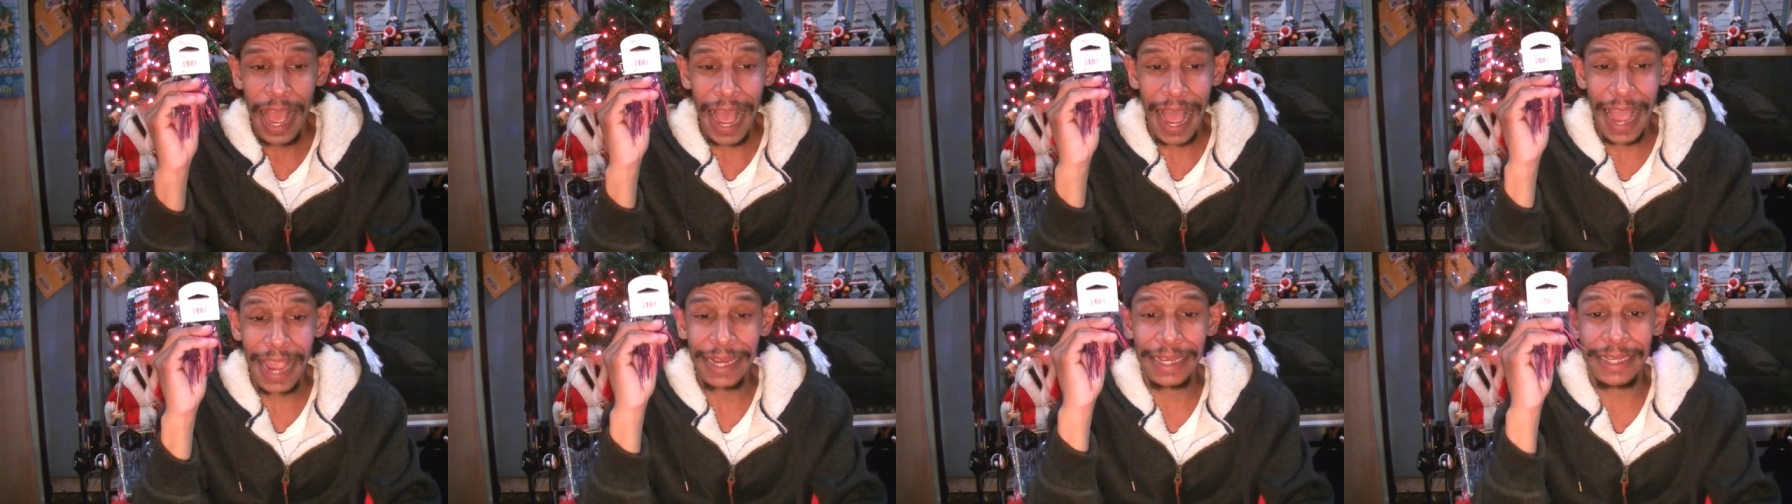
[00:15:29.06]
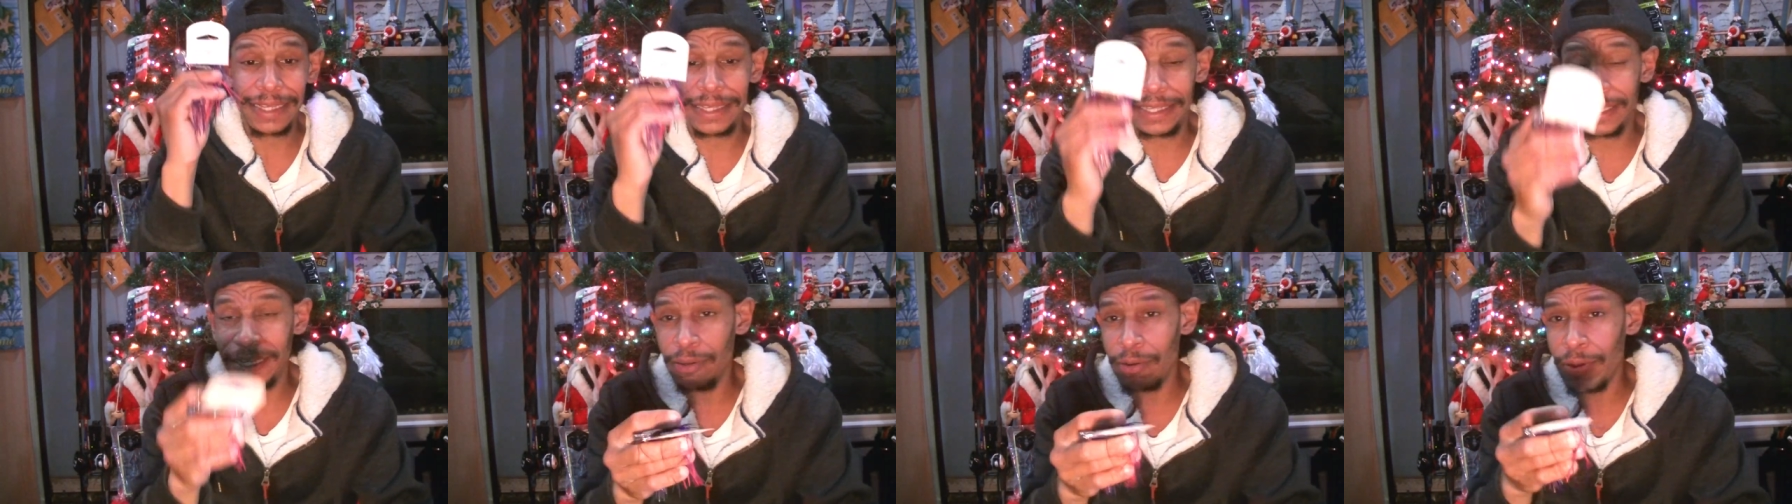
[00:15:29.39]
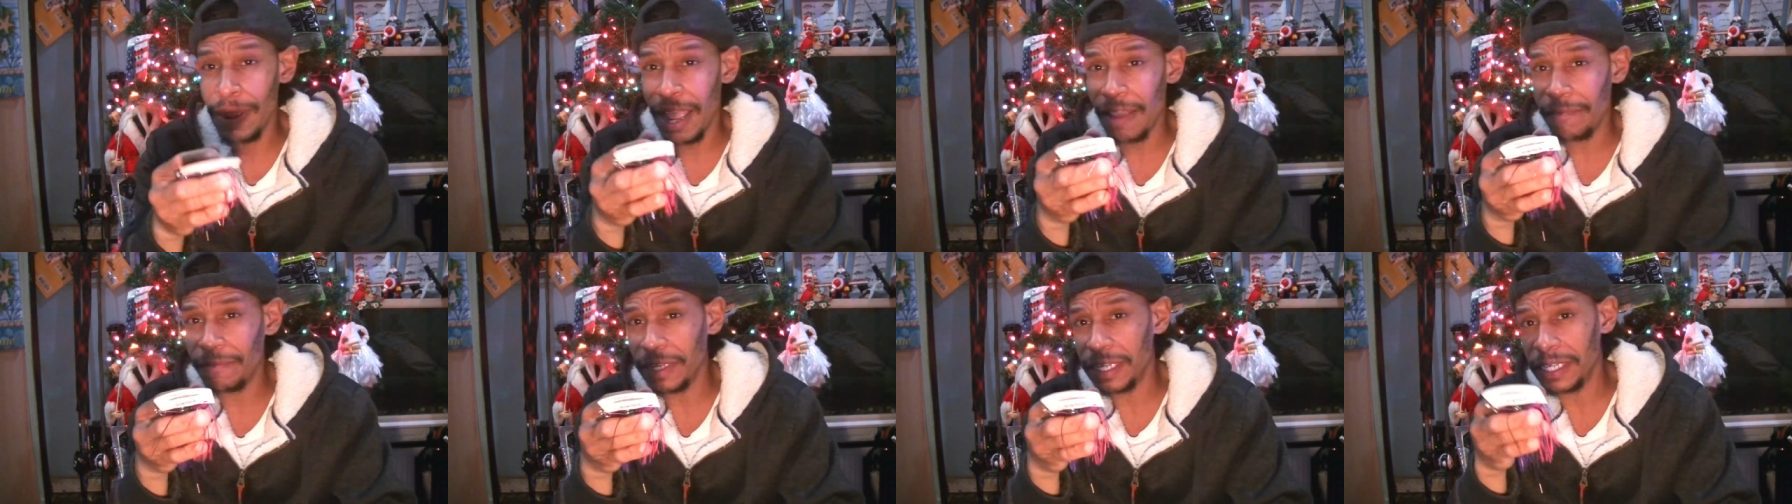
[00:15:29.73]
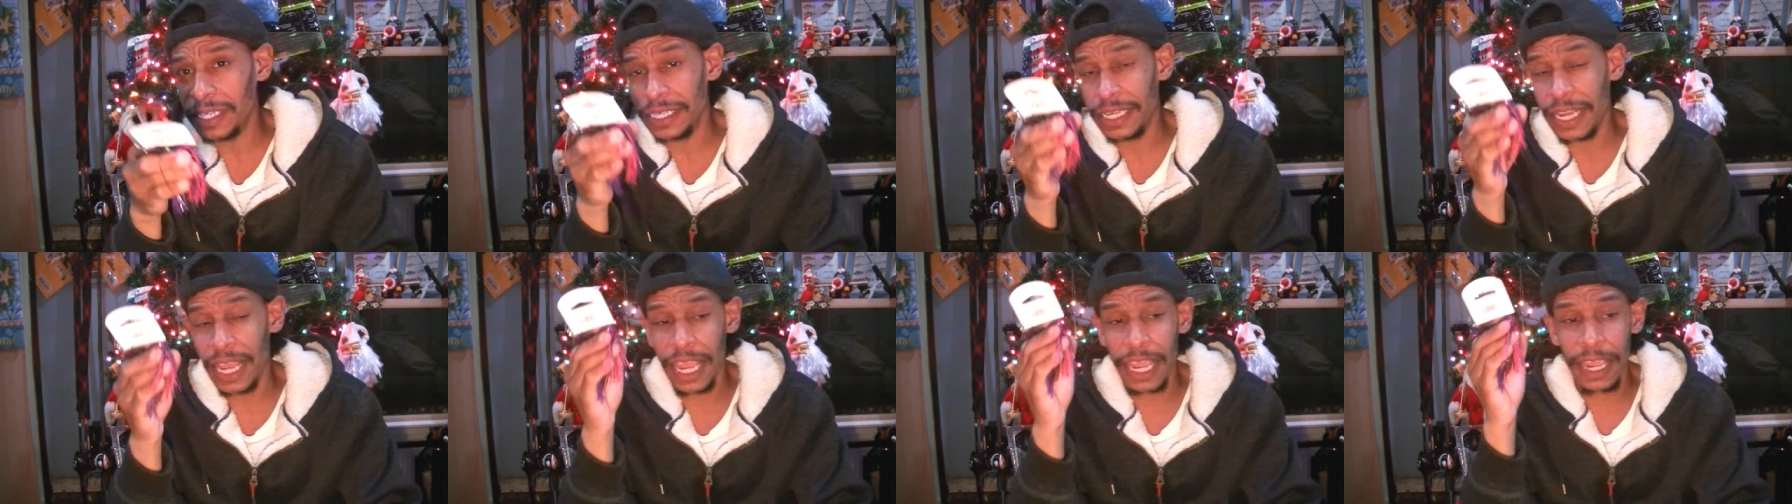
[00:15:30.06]
I do have to
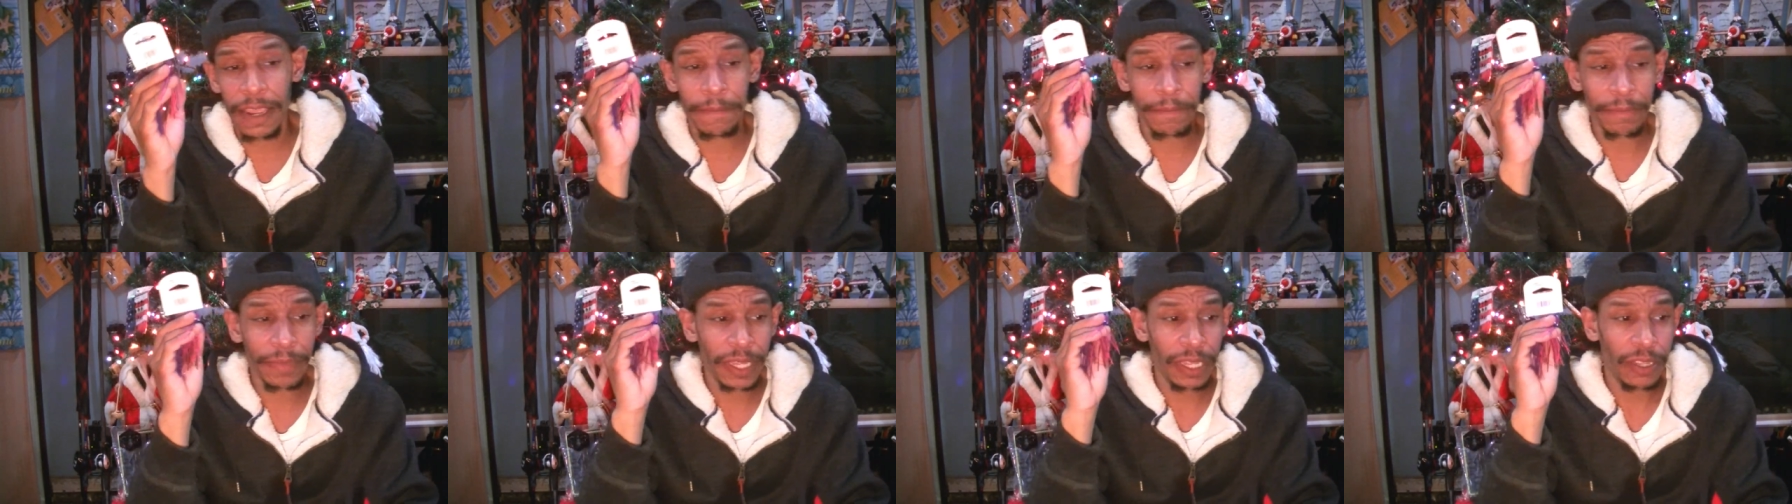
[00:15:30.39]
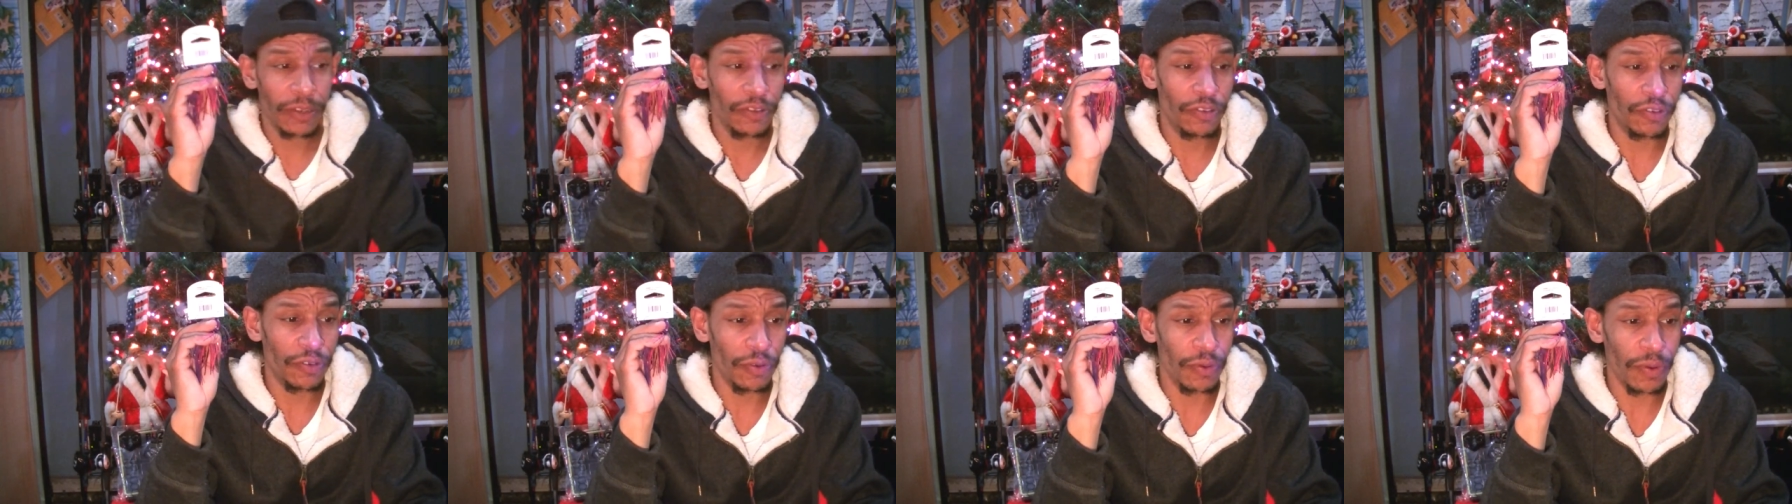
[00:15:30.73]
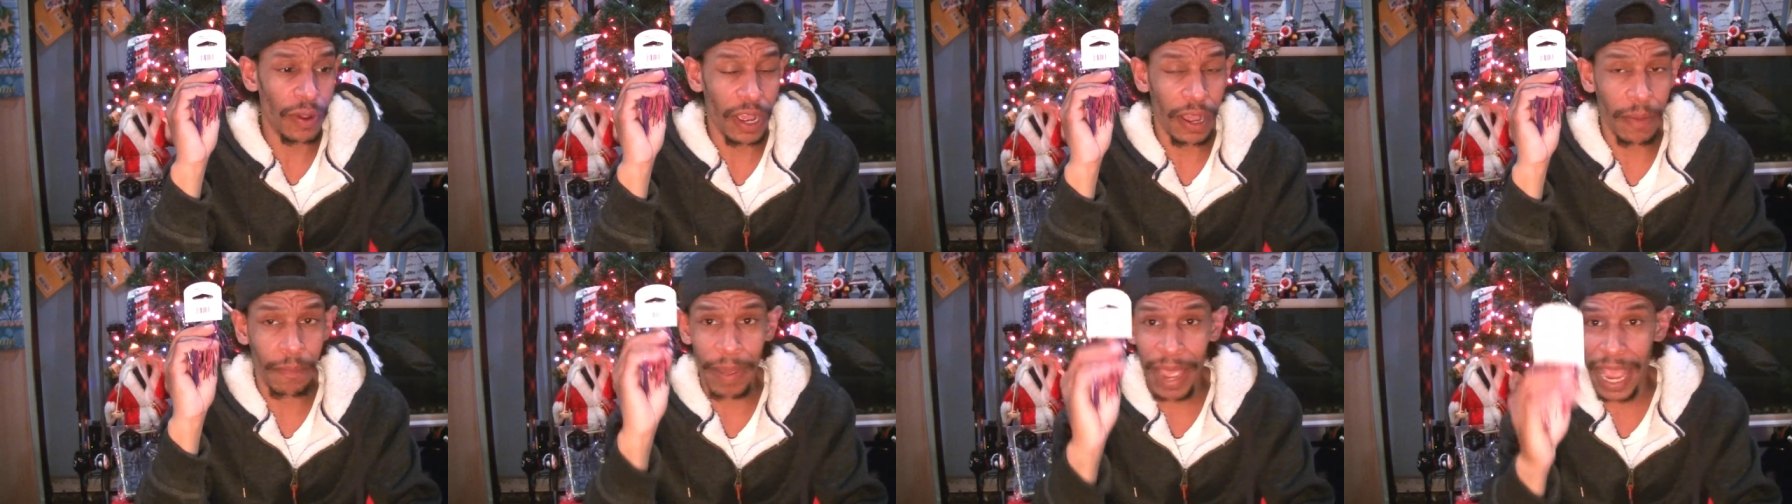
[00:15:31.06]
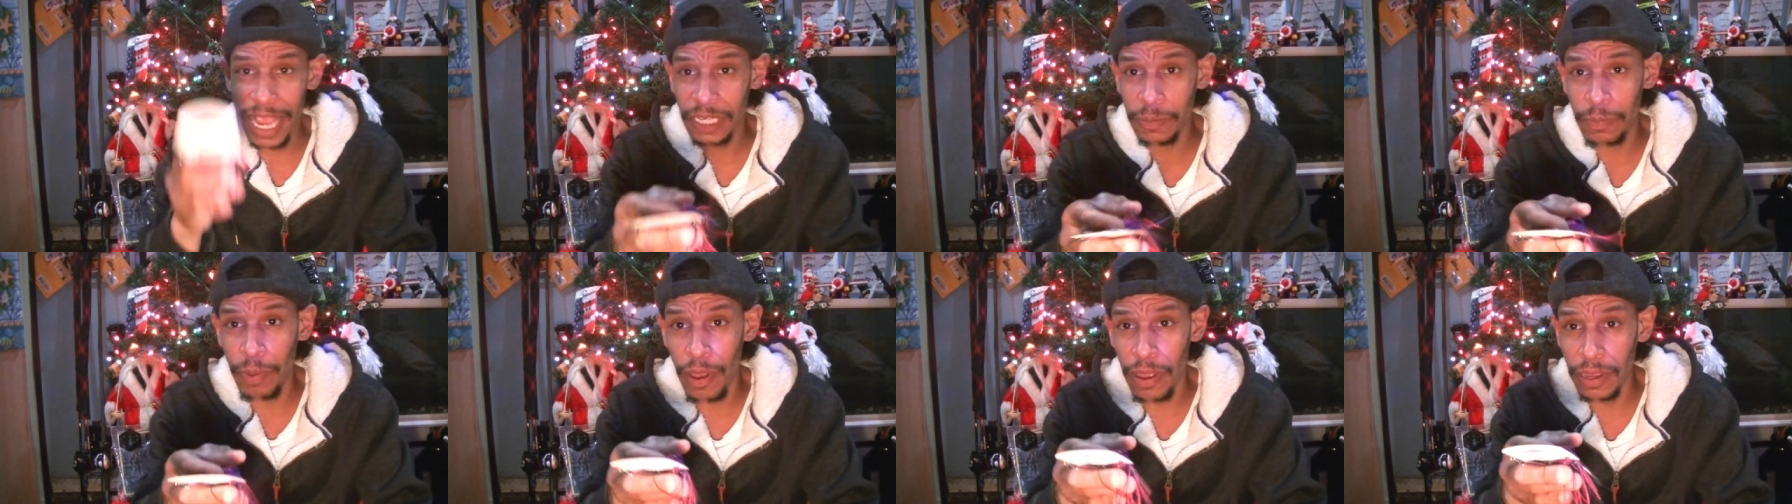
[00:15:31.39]
say to uh,
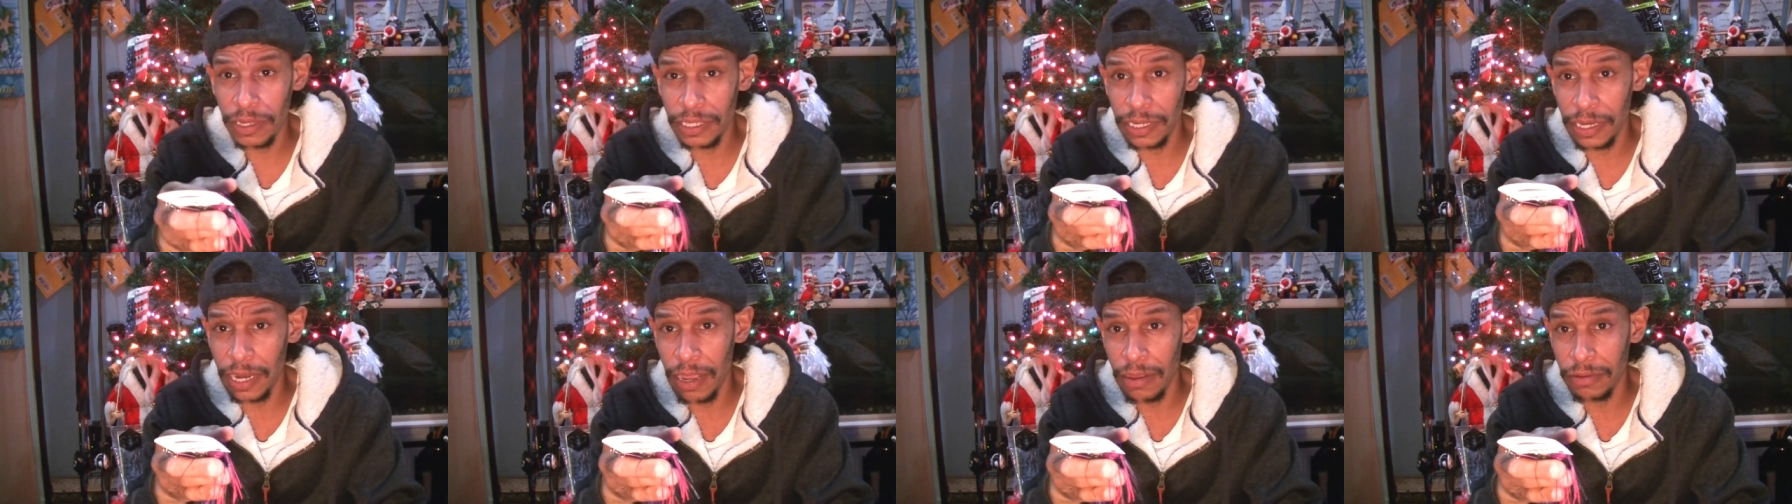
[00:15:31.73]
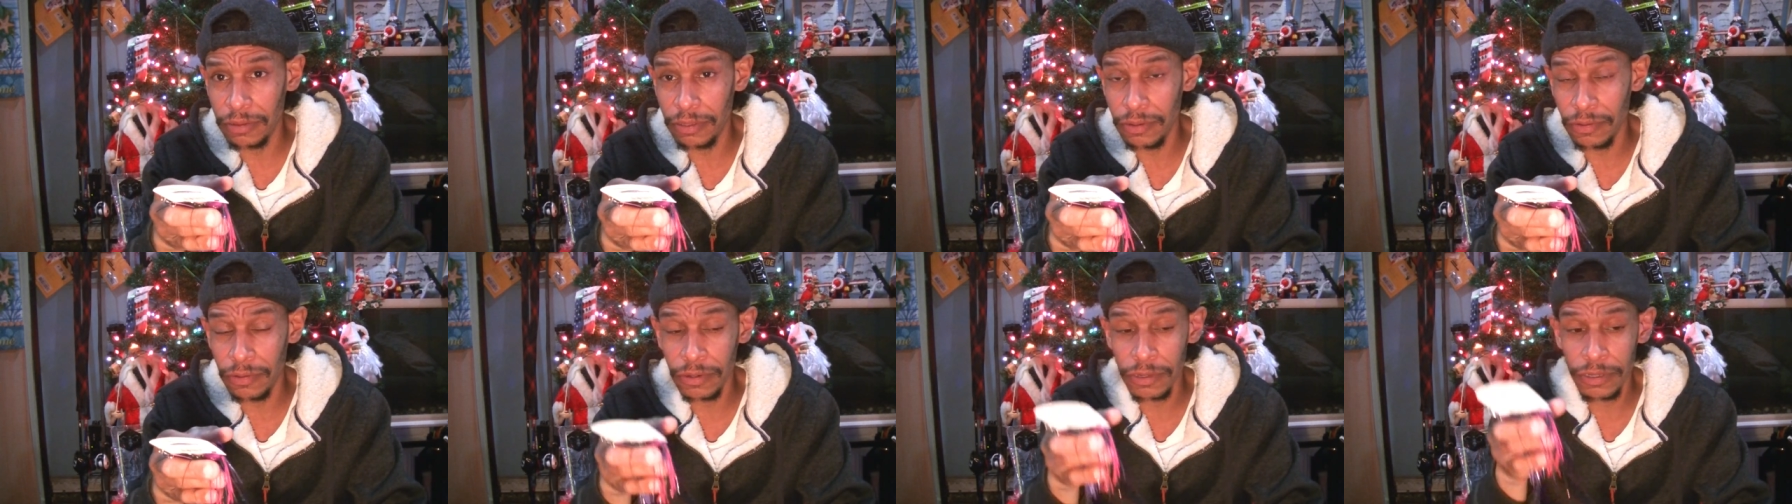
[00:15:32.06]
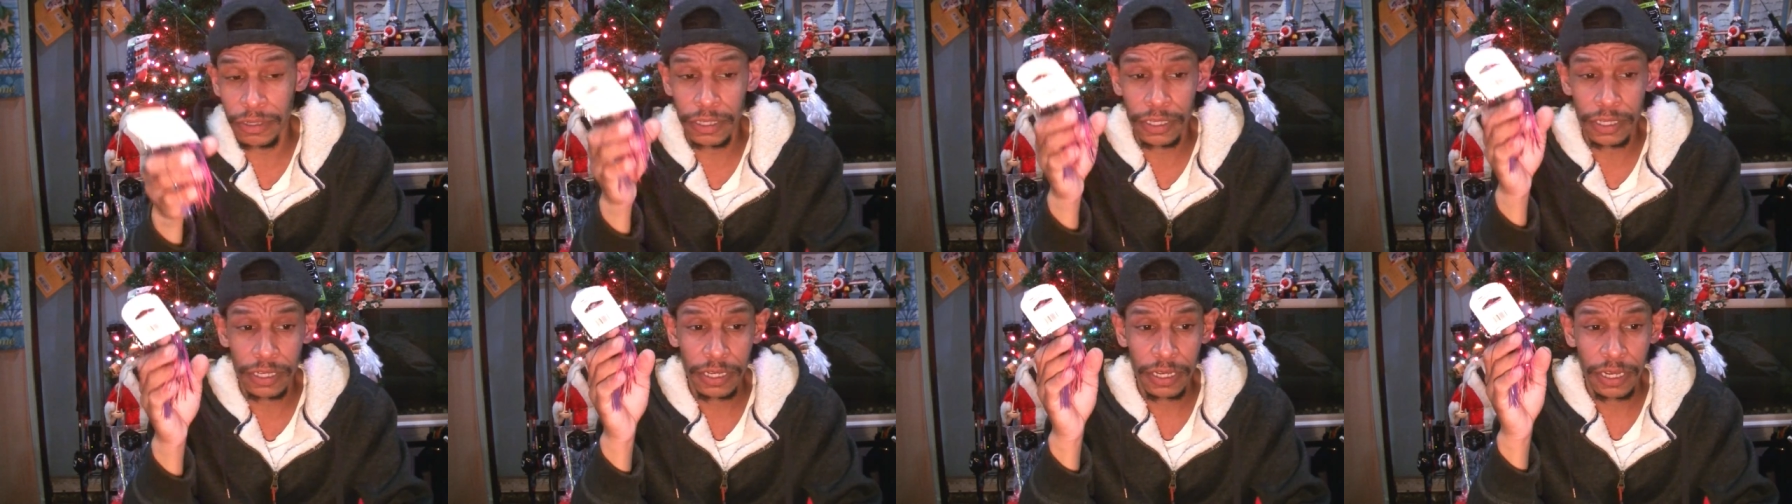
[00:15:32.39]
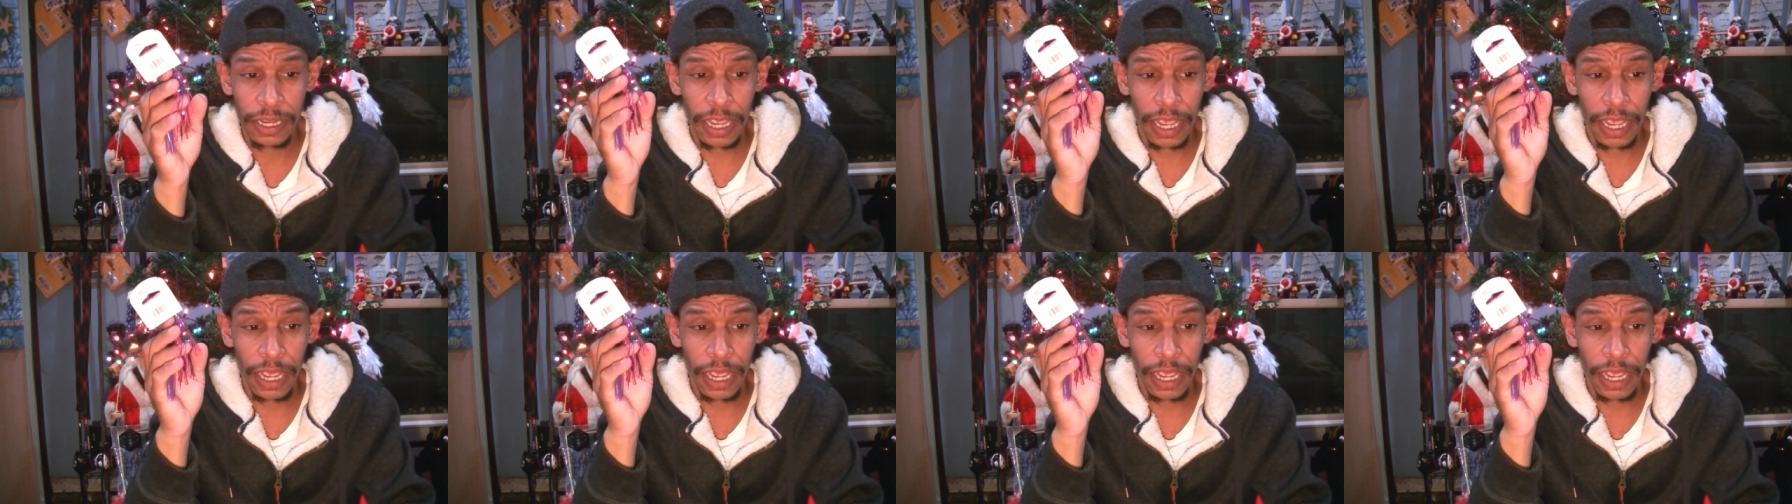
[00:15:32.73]
Bass and Outdoors,